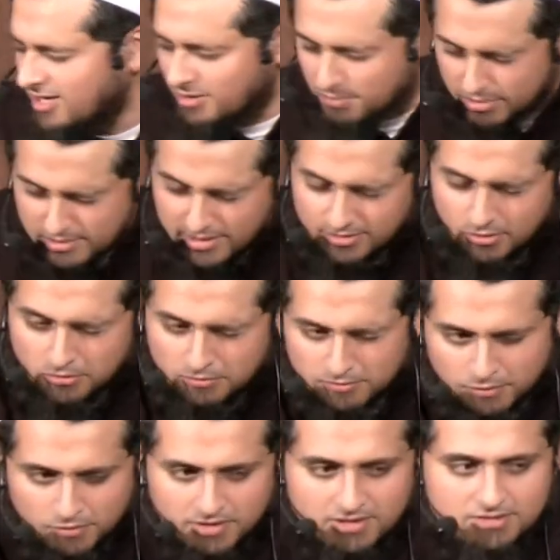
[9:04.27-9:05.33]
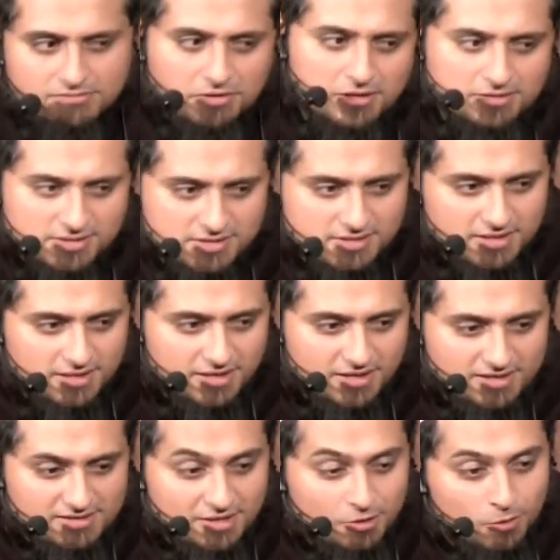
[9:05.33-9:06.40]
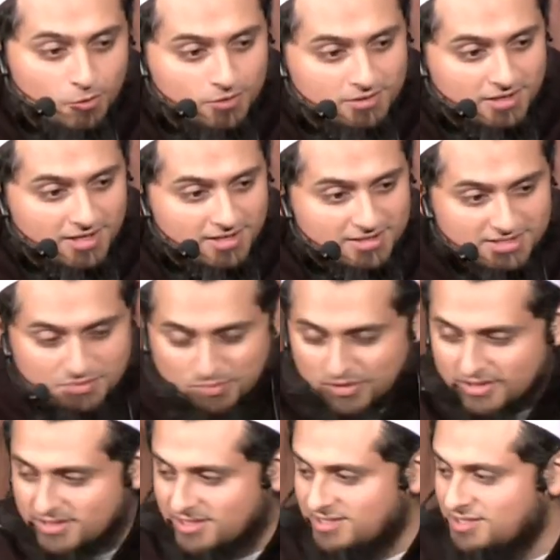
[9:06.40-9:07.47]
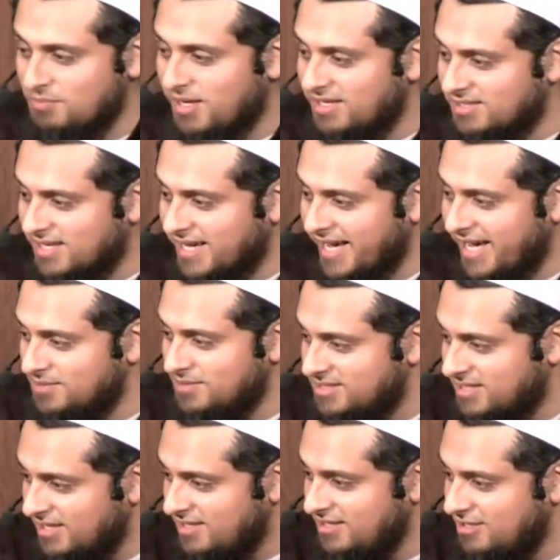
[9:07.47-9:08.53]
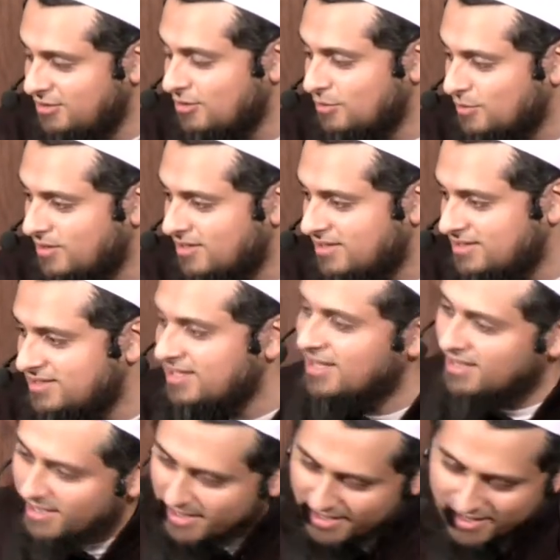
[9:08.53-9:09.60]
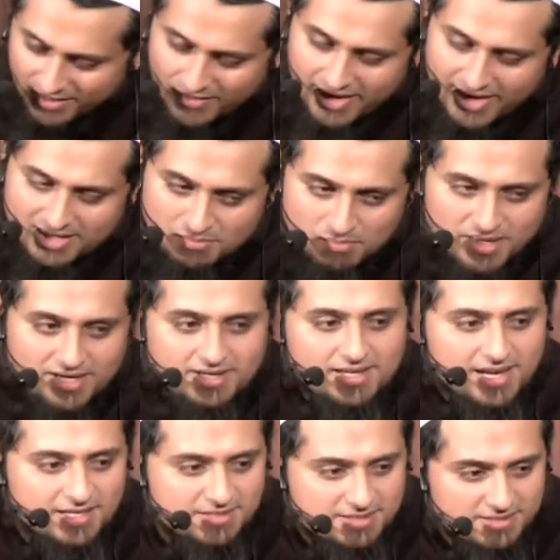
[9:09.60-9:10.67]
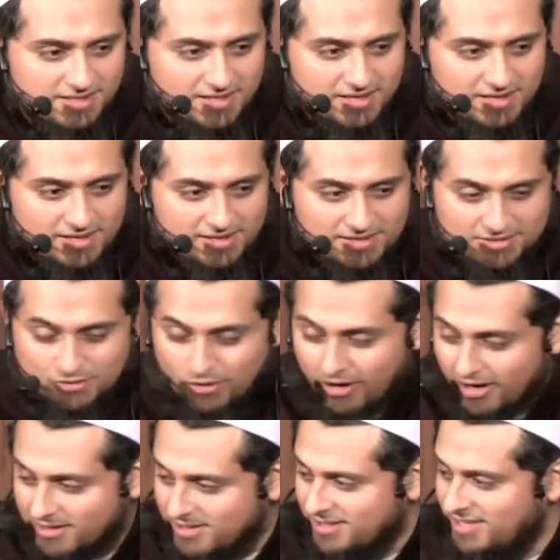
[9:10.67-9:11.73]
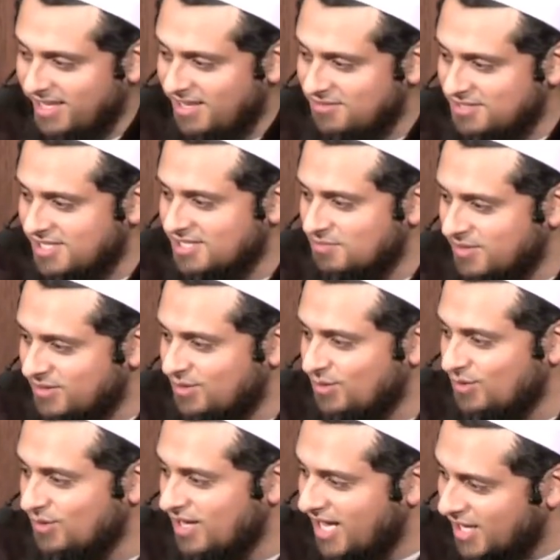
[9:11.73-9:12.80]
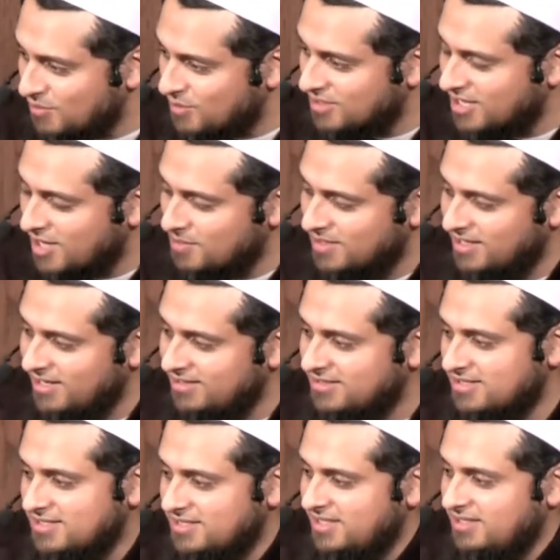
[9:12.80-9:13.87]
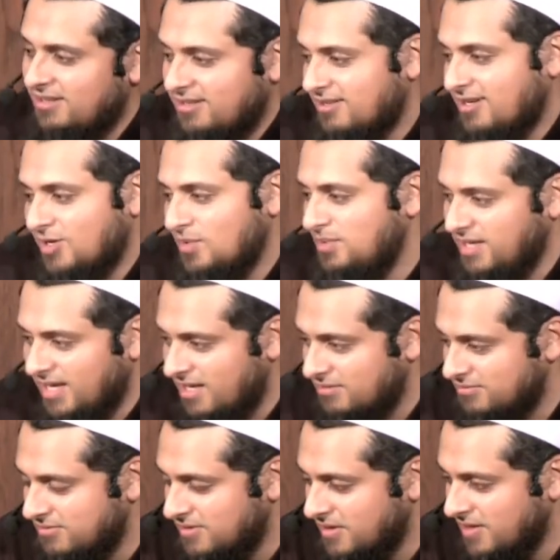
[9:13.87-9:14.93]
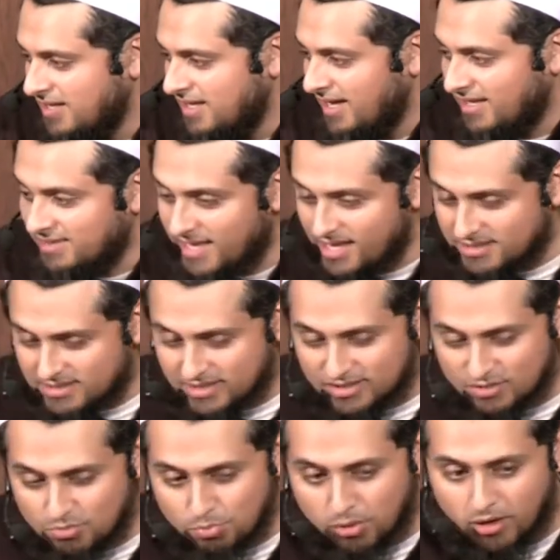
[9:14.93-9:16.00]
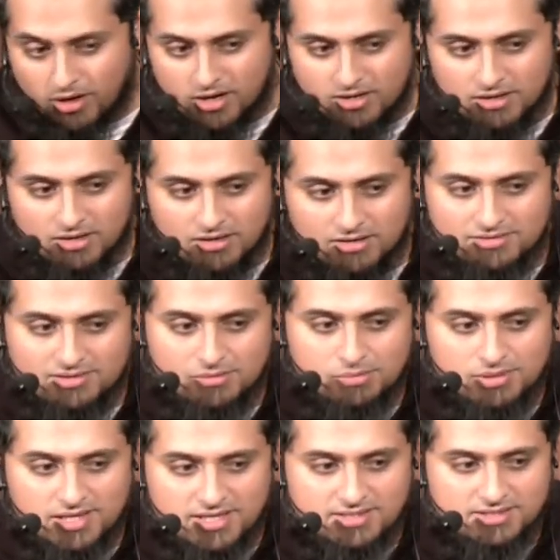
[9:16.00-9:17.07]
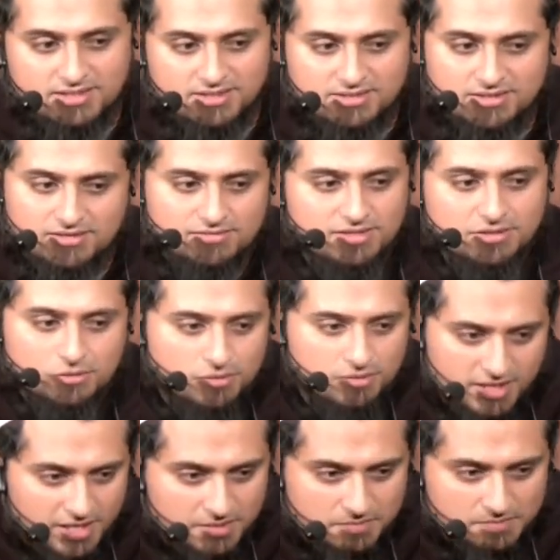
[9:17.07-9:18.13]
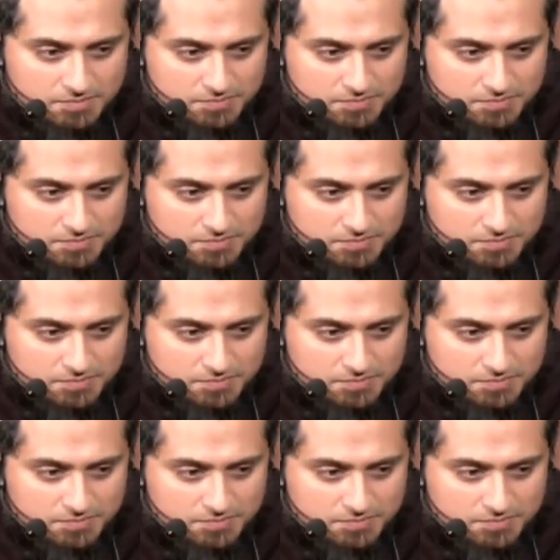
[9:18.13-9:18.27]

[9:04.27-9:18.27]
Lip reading: please overlook his faults. That, oh Allah, this person spent time studying your words, grant him paradise. So on the Day of Judgment, the Qur'an will come and intercede on our behalf. And that's just part of the blessings of the Qur'an.